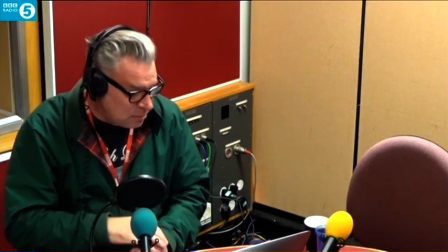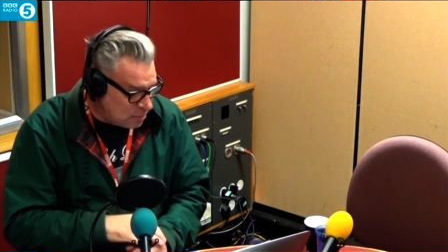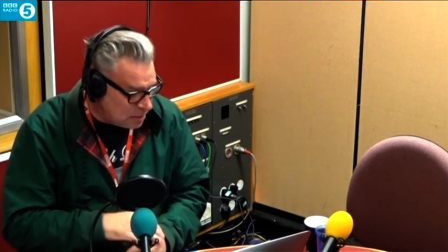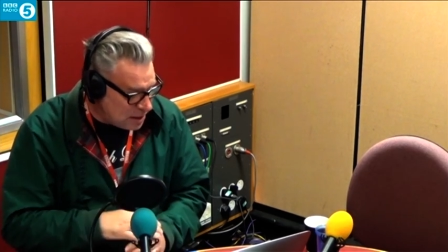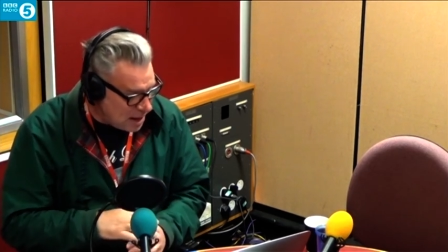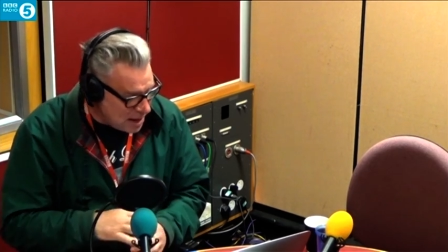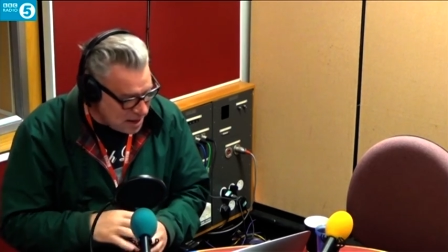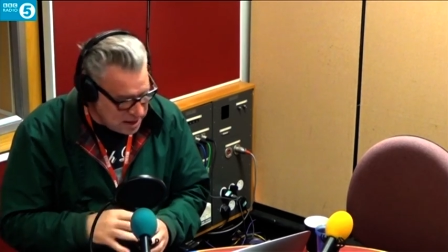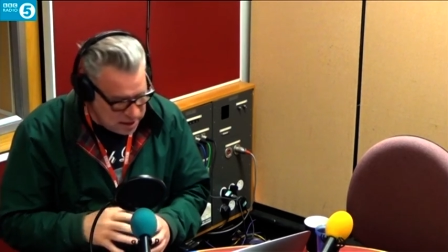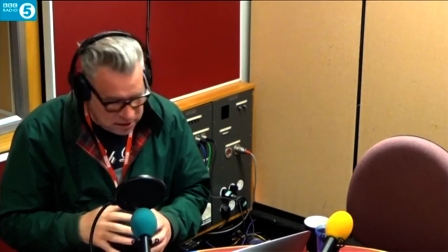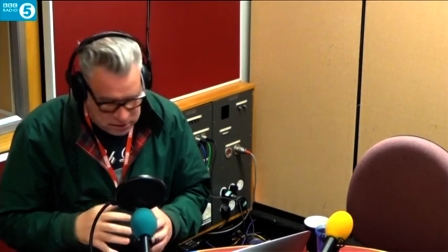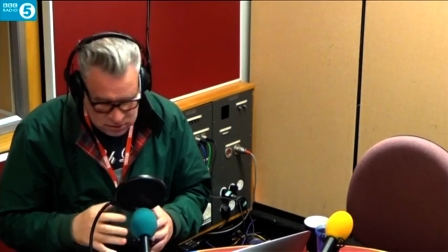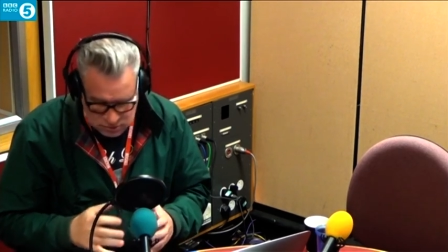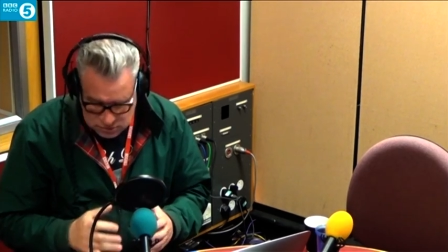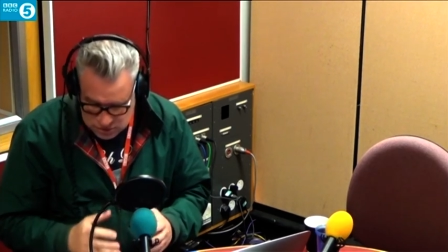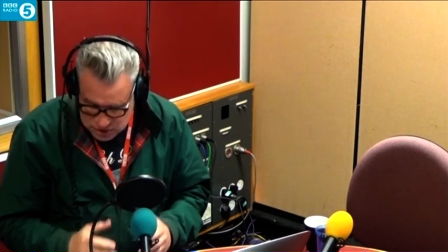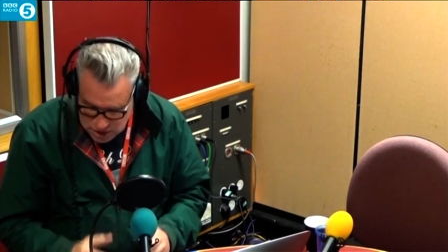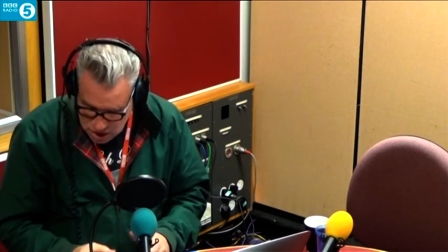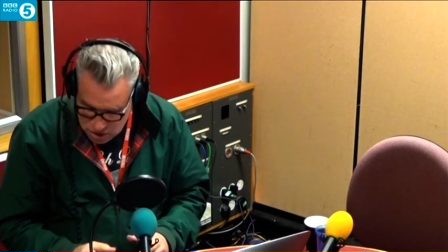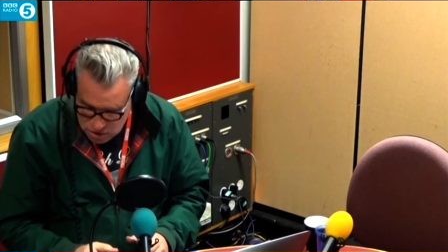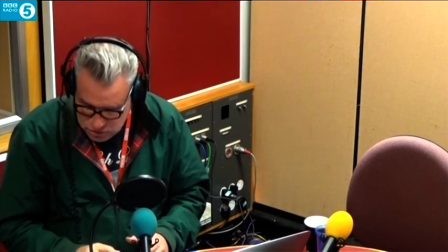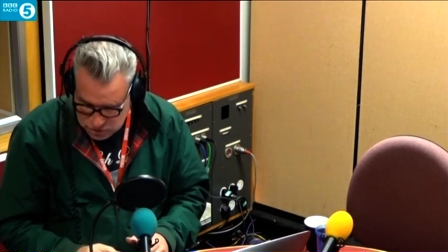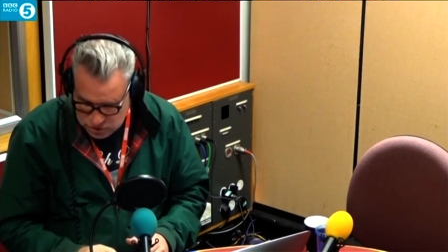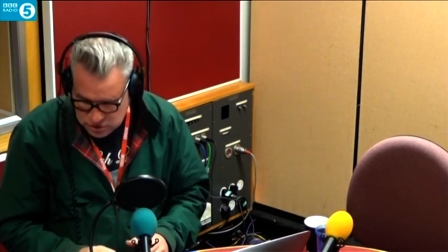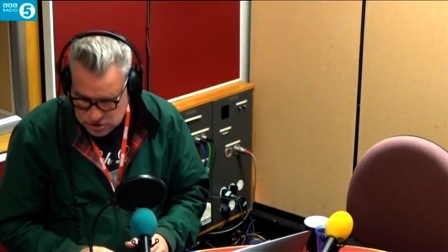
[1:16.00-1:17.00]
playing
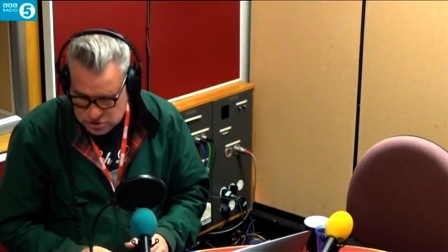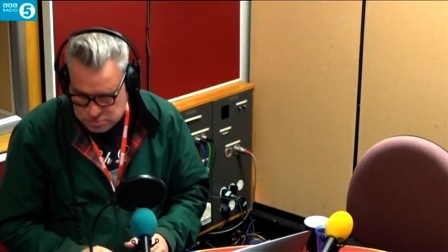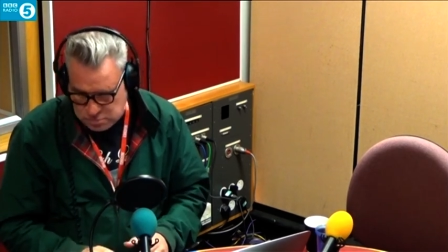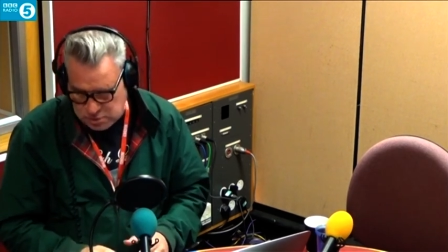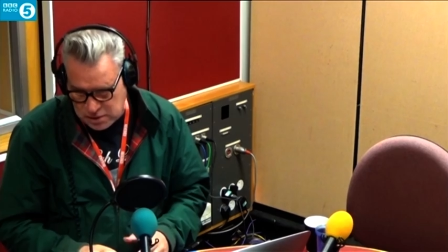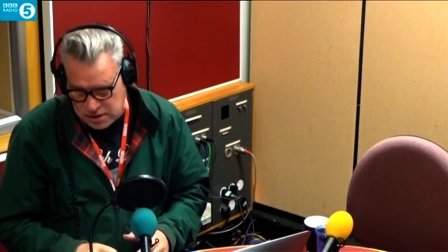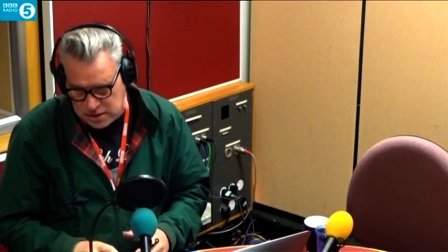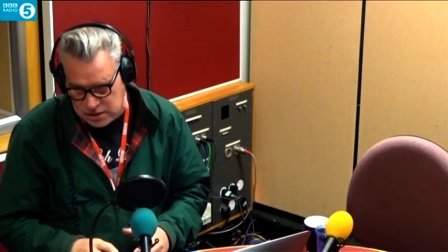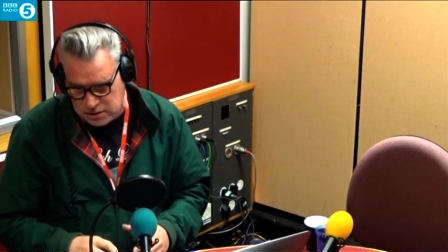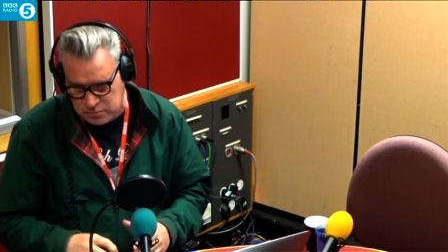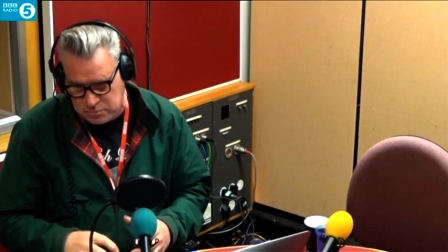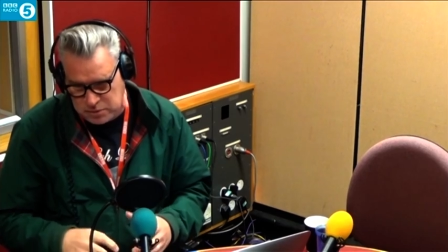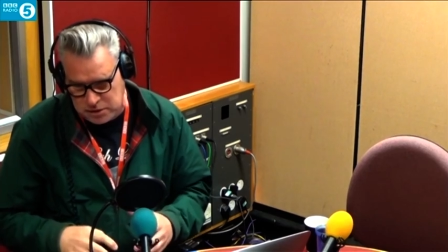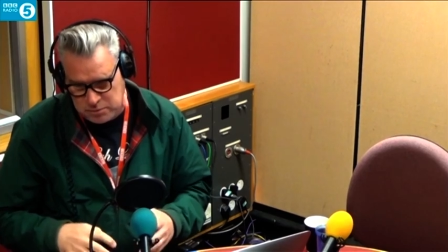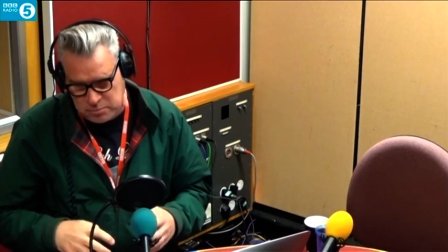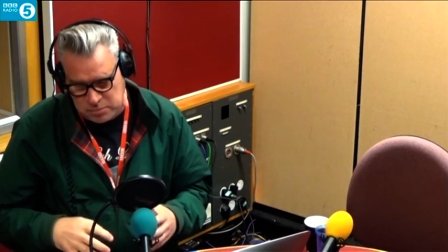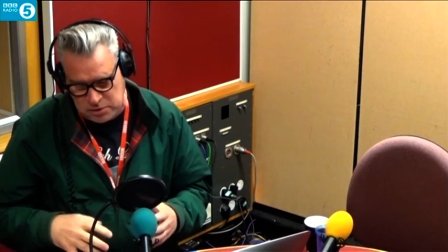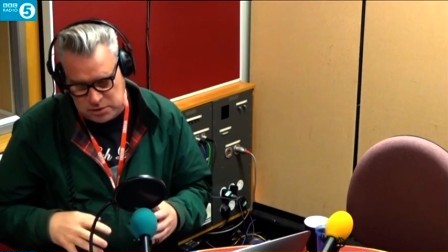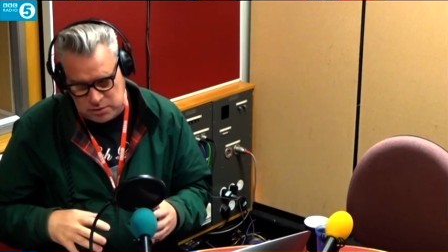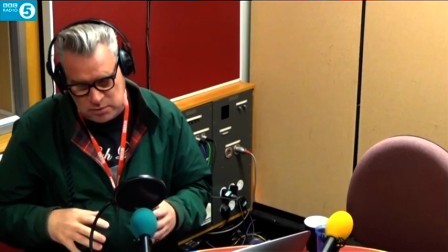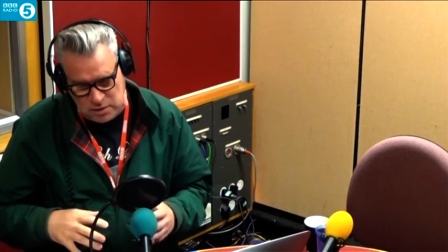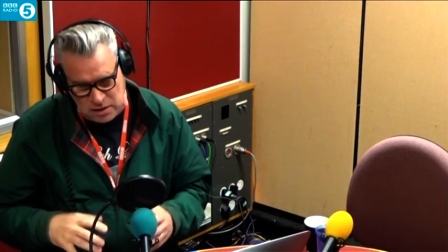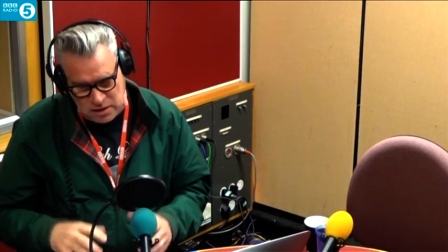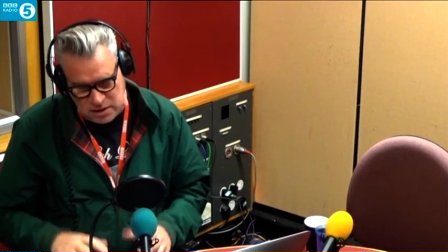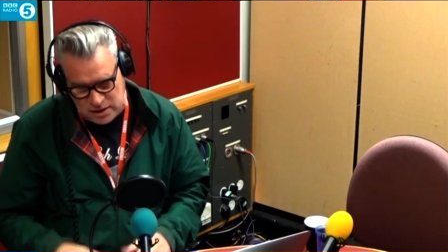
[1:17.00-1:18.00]
loners, playing
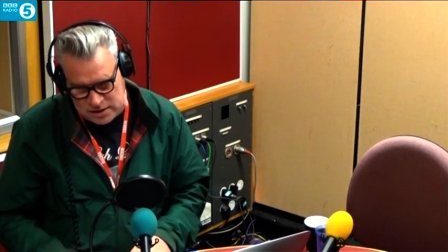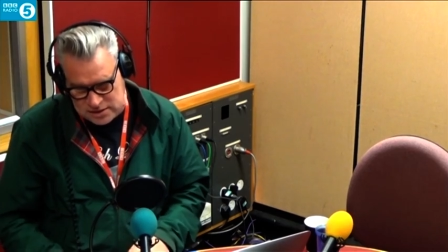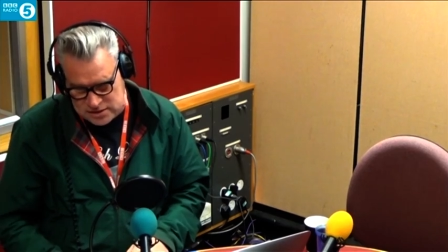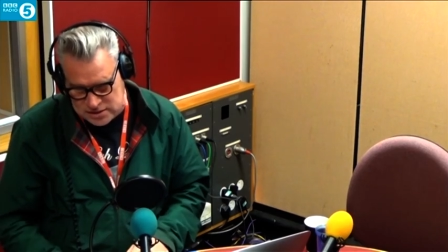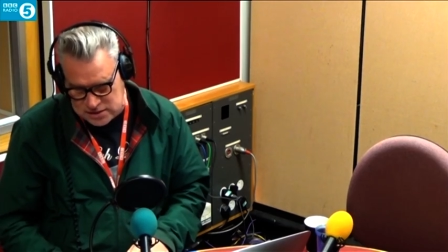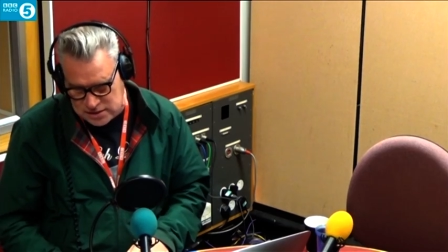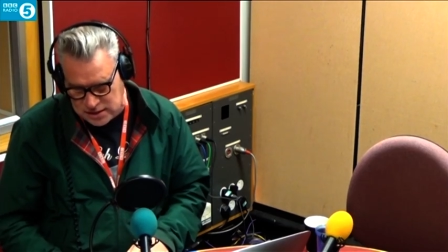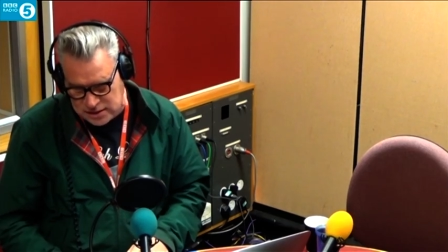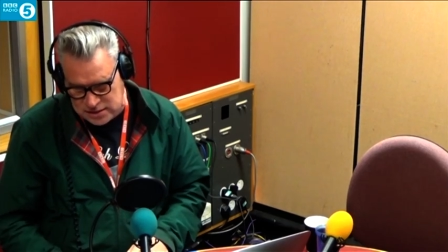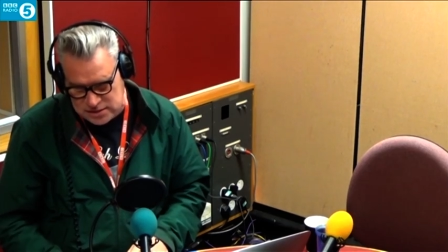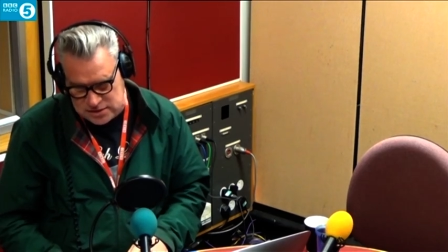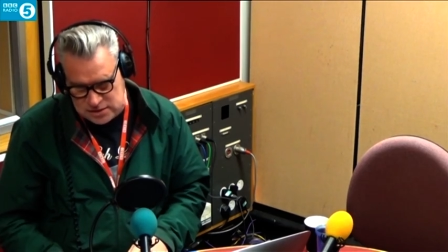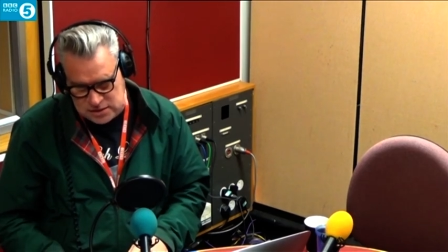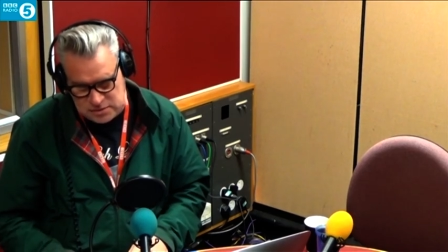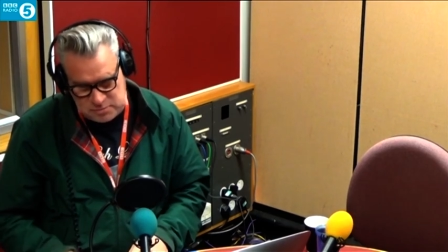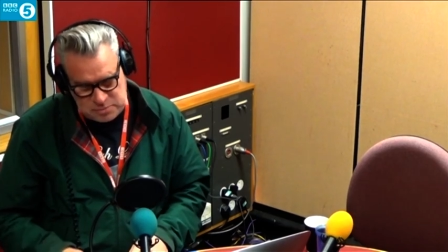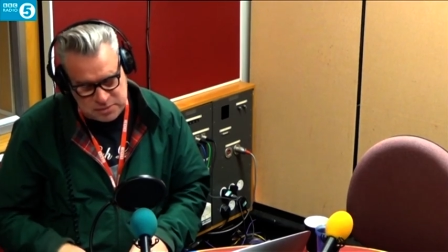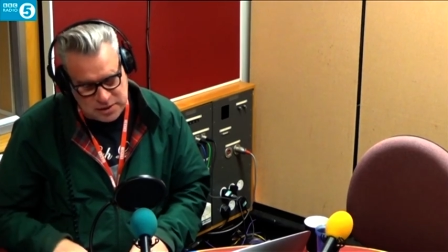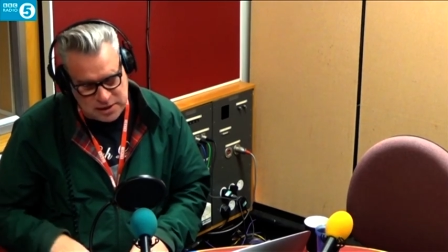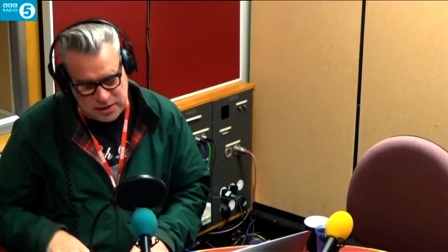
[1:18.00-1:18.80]
people who are isolated,